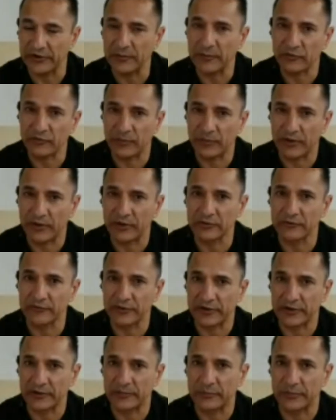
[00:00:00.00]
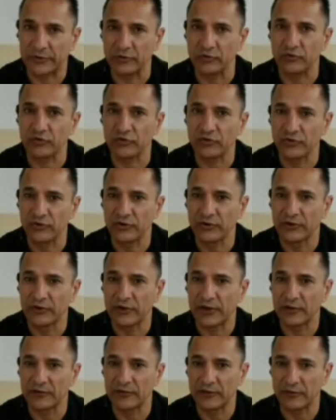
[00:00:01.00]
much part of that approach.
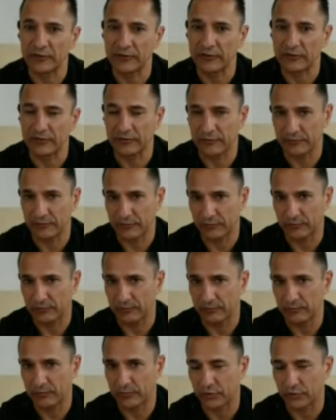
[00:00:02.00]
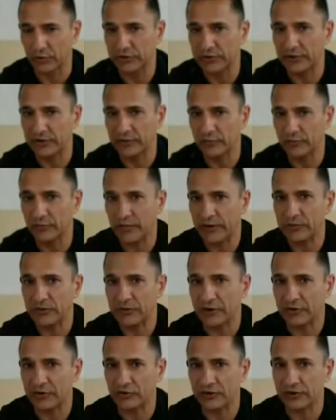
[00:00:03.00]
And the broader the web you
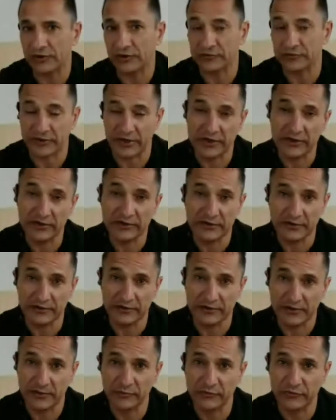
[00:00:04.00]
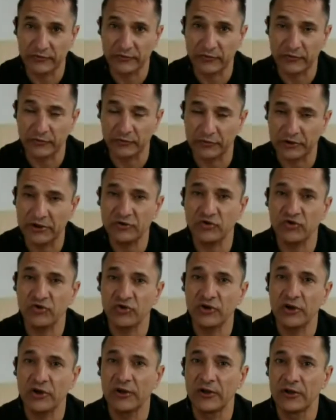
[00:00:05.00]
actually create in terms of your reach,
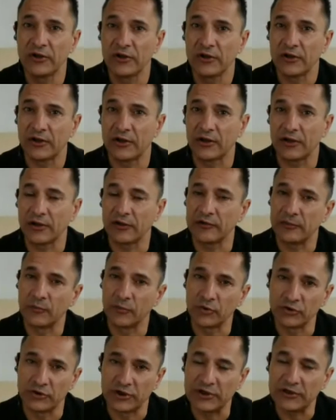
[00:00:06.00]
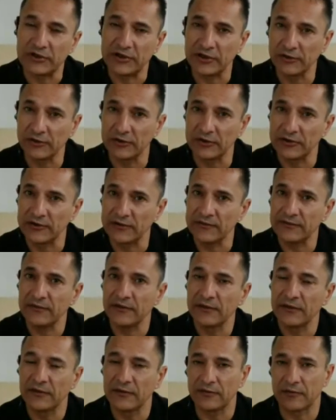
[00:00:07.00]
the more detailed it is,
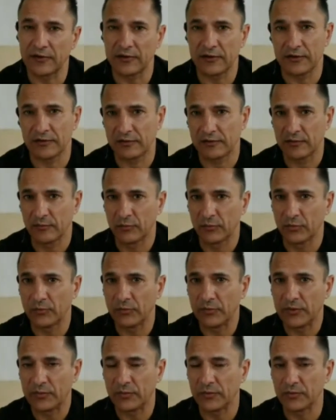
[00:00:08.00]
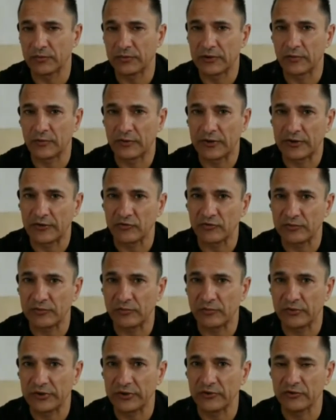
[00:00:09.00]
then the more people it will actually
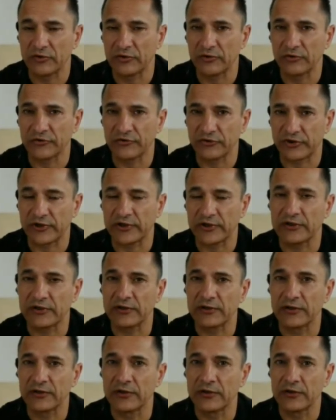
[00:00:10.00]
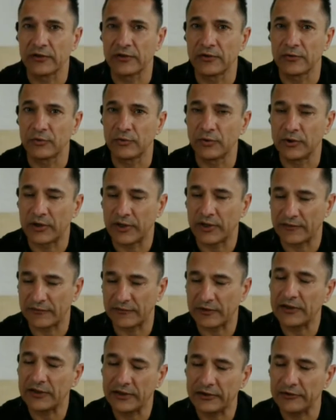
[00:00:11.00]
bring to your site who have a
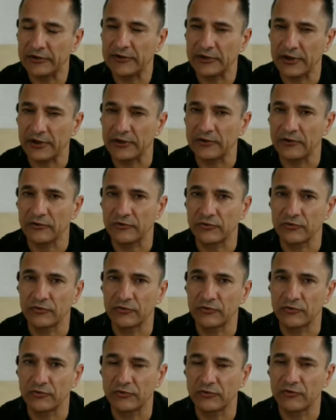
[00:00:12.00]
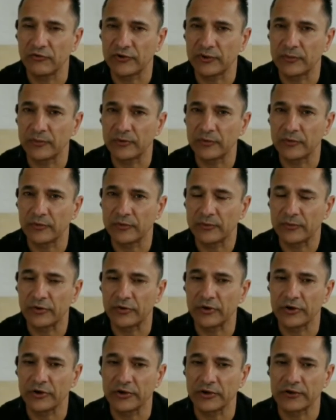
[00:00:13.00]
clear intent to do something with the
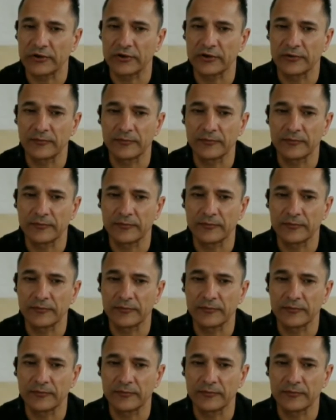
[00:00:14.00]
product.